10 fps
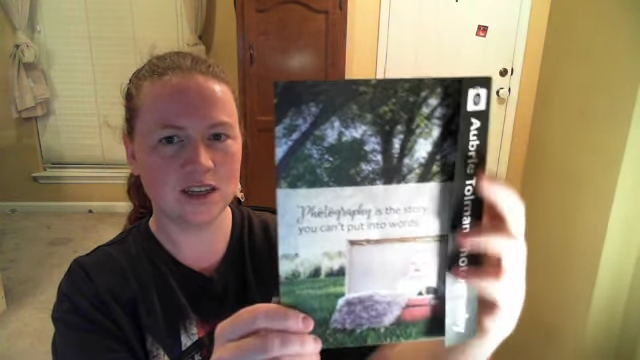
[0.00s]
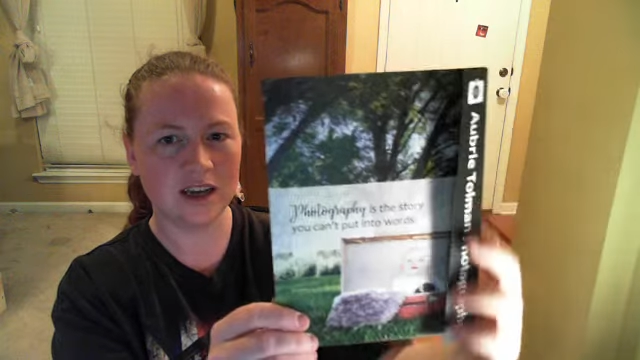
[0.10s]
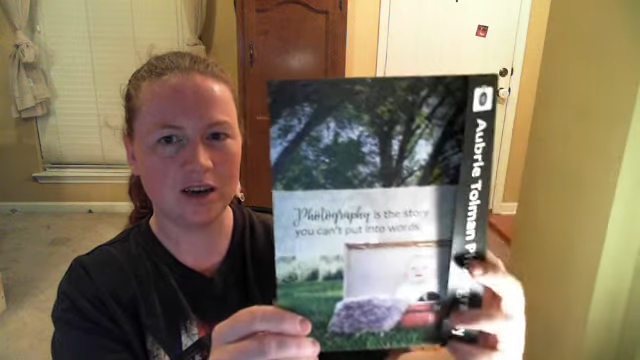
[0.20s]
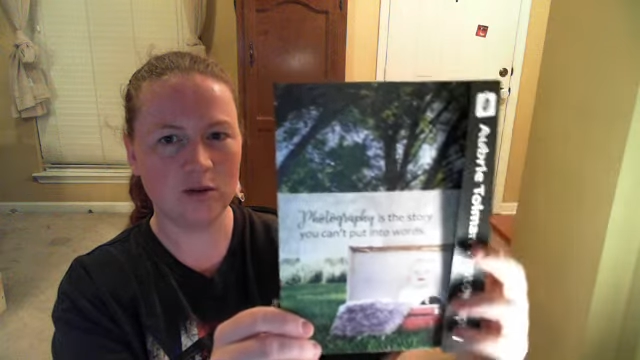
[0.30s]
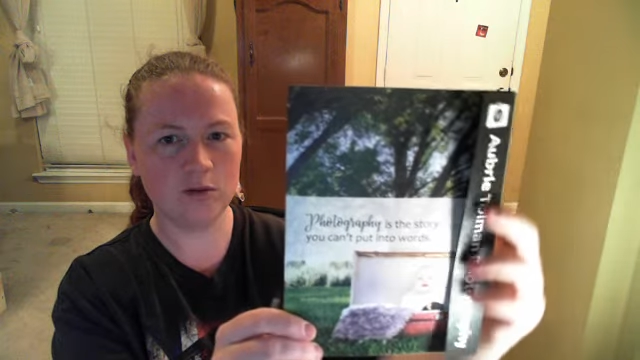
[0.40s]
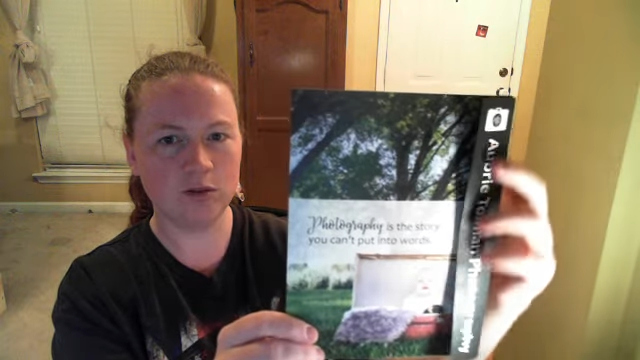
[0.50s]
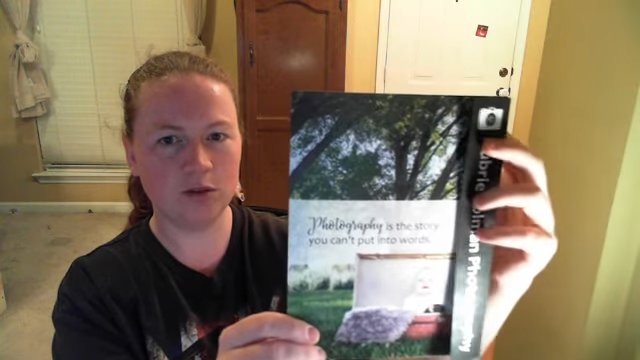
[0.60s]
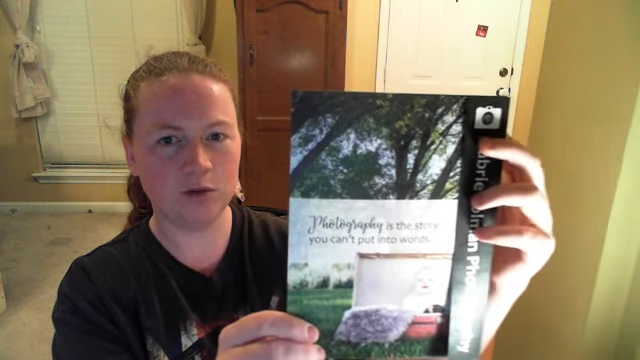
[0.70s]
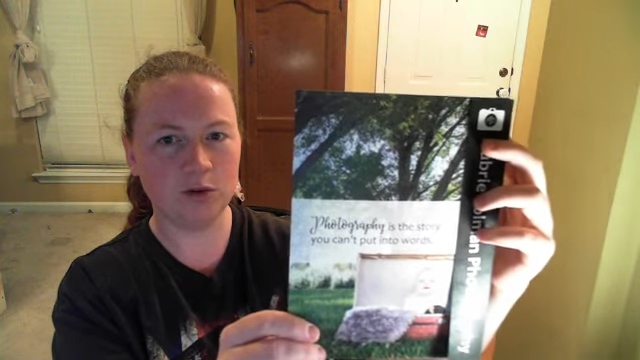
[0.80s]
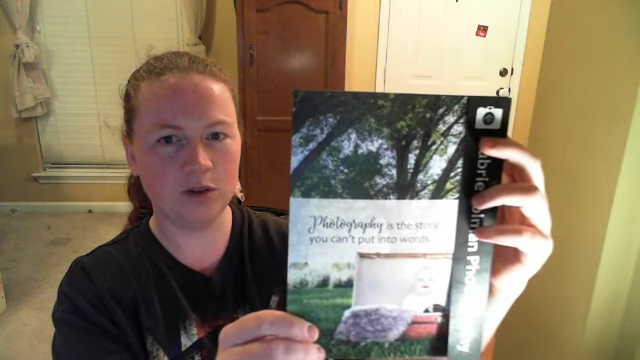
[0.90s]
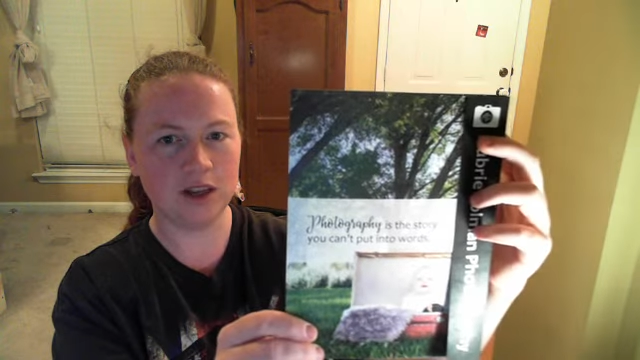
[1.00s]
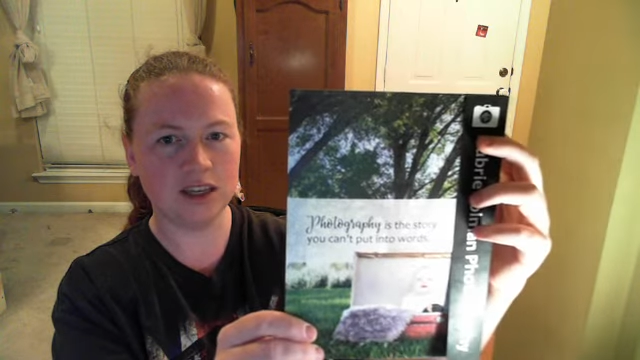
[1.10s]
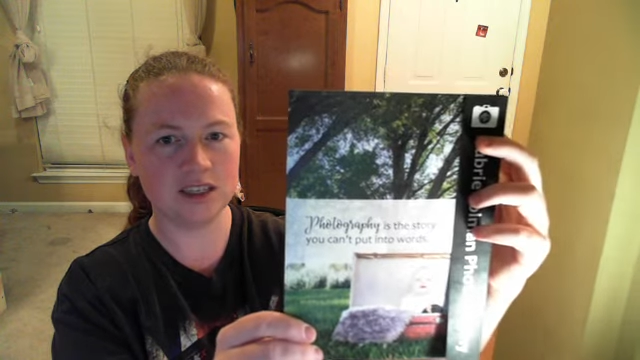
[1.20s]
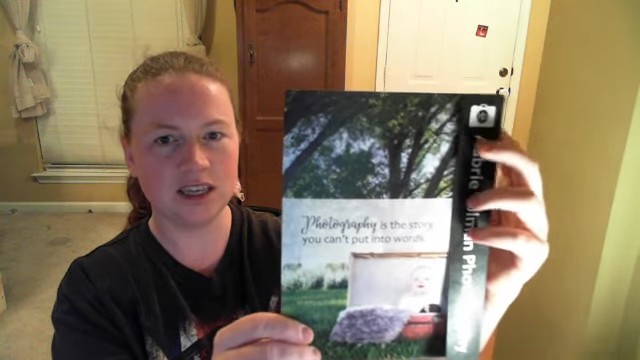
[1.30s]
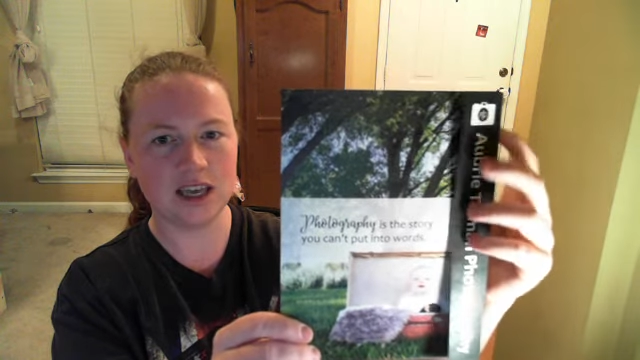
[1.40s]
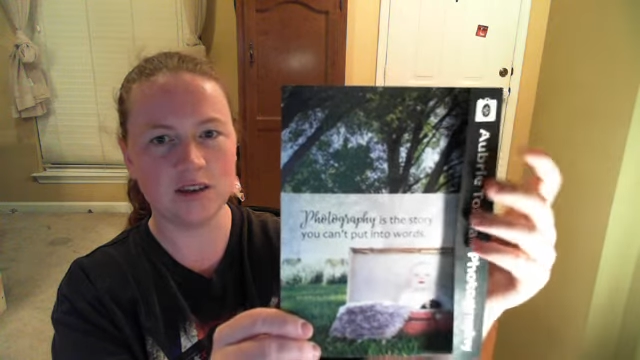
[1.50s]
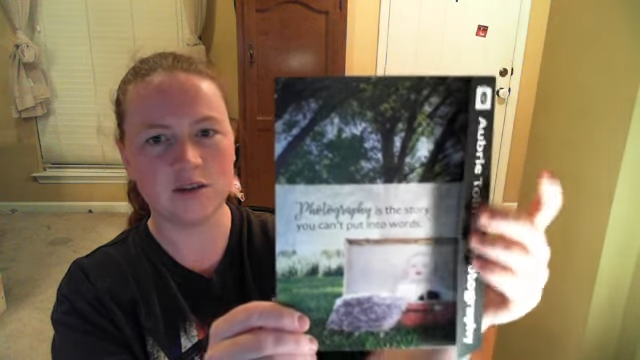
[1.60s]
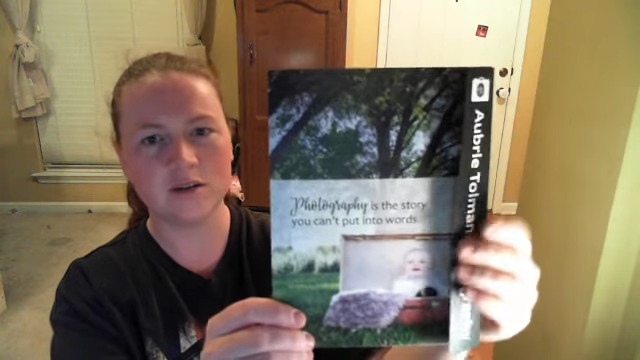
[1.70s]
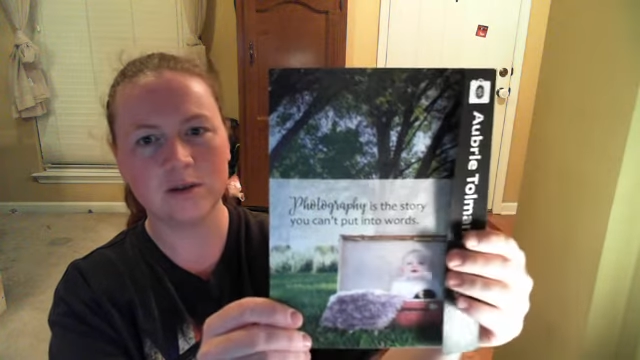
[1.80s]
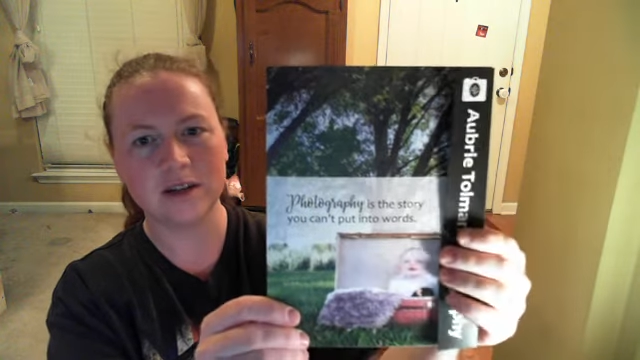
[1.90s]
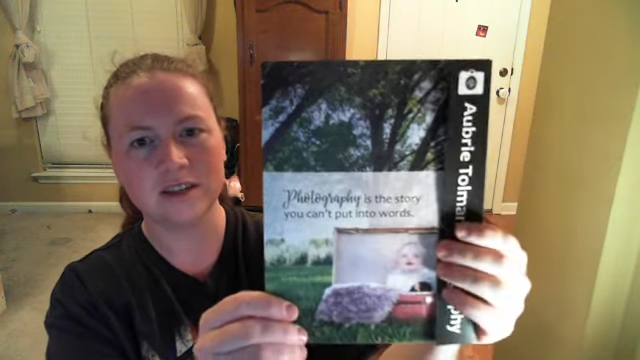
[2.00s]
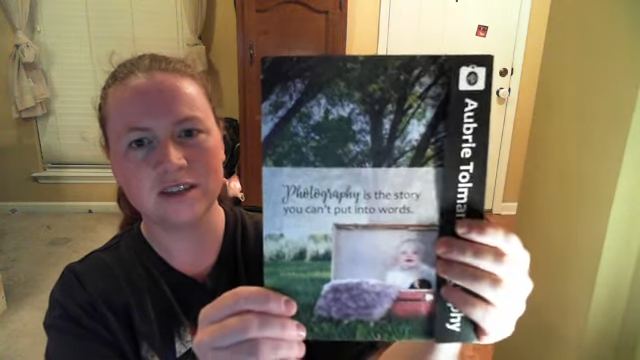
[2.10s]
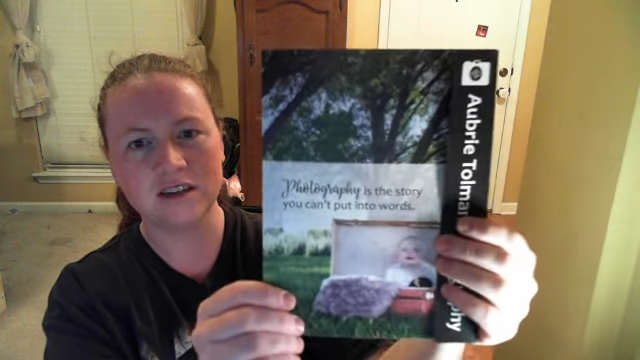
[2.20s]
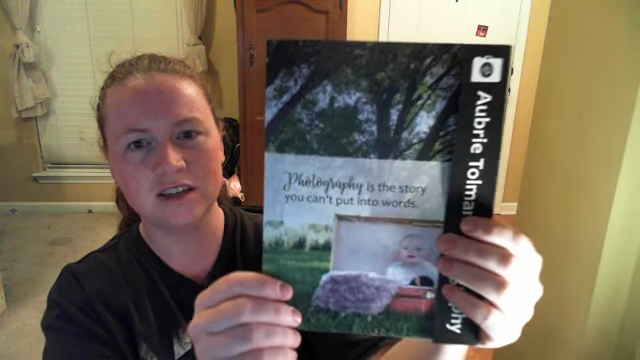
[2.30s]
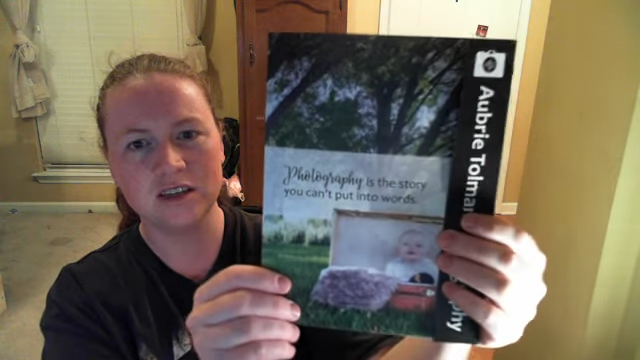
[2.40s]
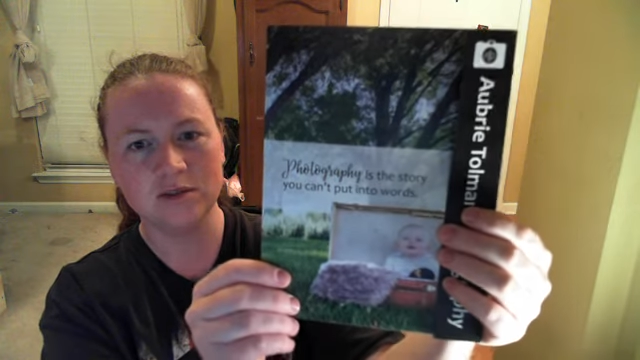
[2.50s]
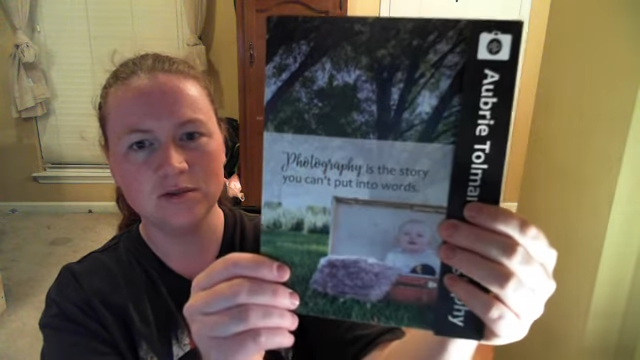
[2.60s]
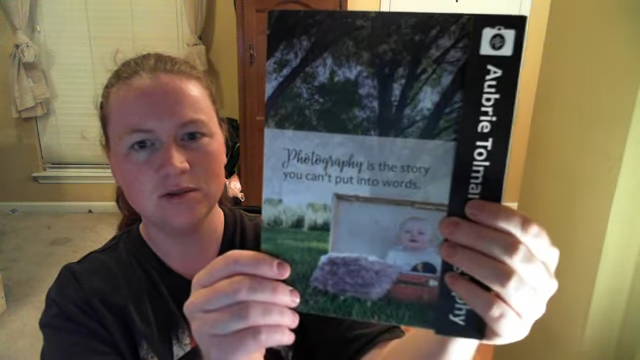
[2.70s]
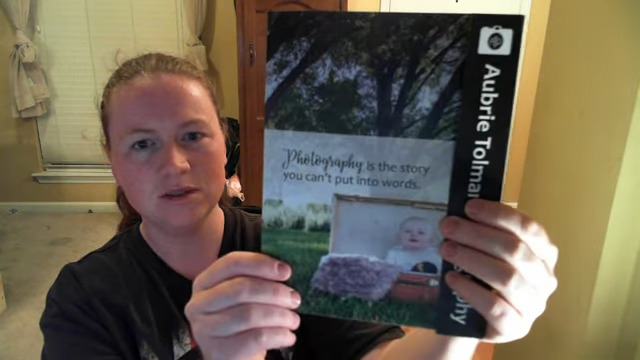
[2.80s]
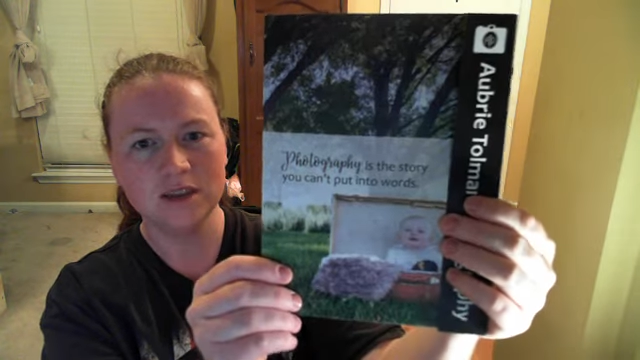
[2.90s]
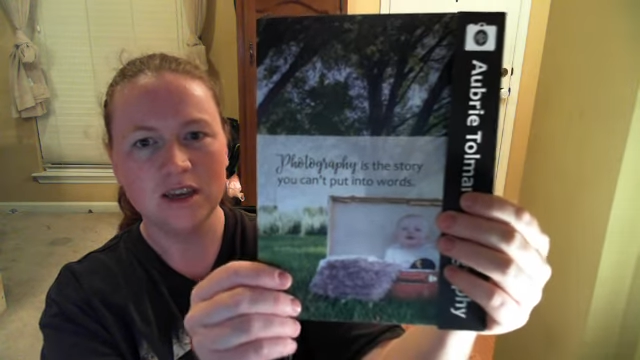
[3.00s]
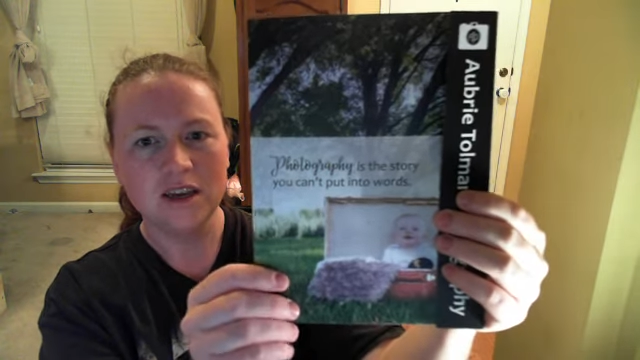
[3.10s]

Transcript: to kind of hold the whole thing together while it's not in use.